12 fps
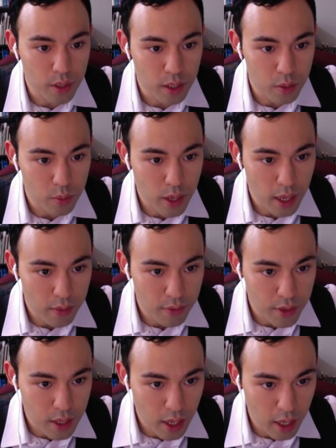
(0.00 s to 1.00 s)
Here we have
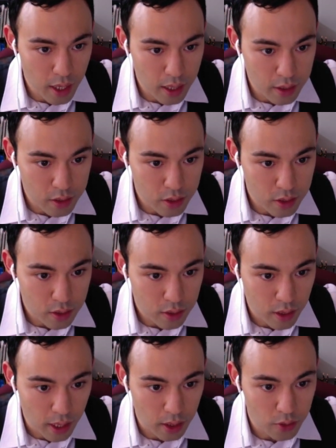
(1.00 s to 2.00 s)
the h,
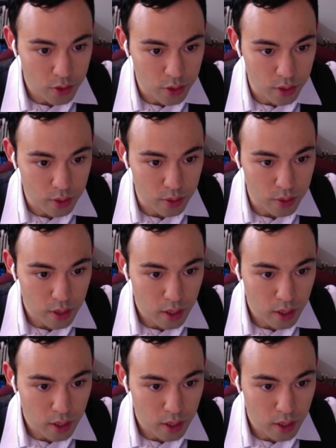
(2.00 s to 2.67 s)
the altitude.